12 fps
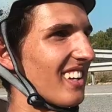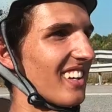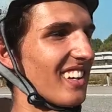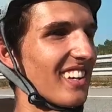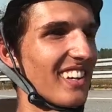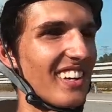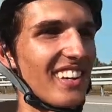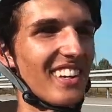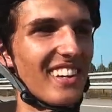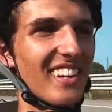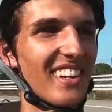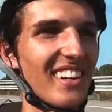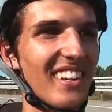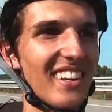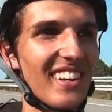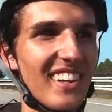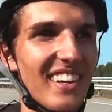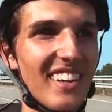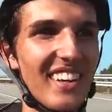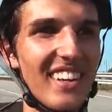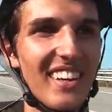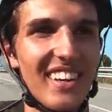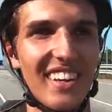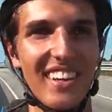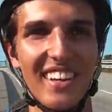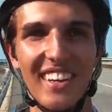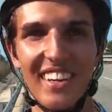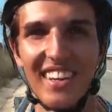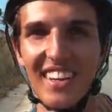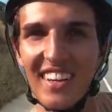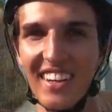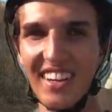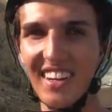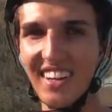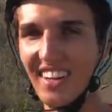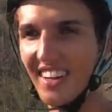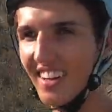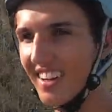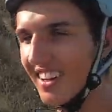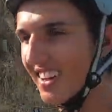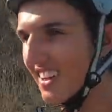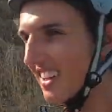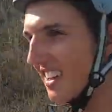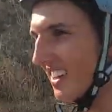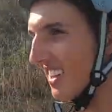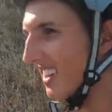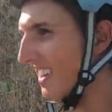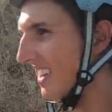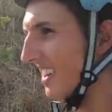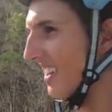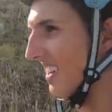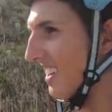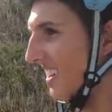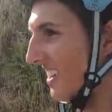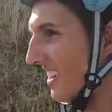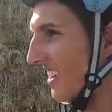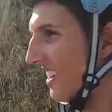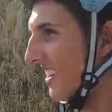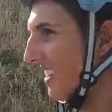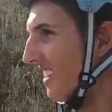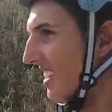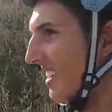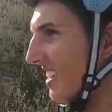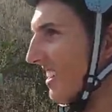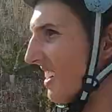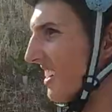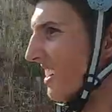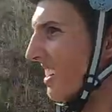(no one is talking)